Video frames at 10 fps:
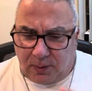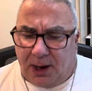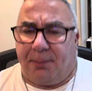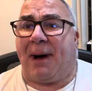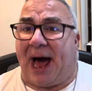
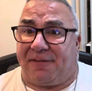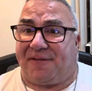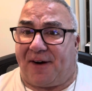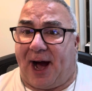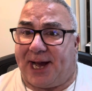
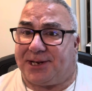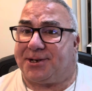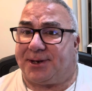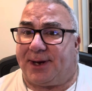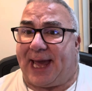
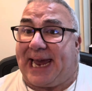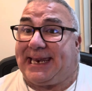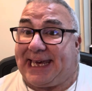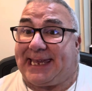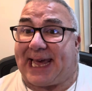modifies
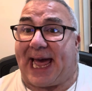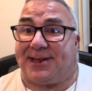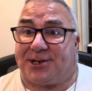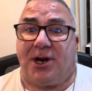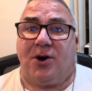
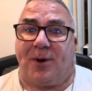AD10s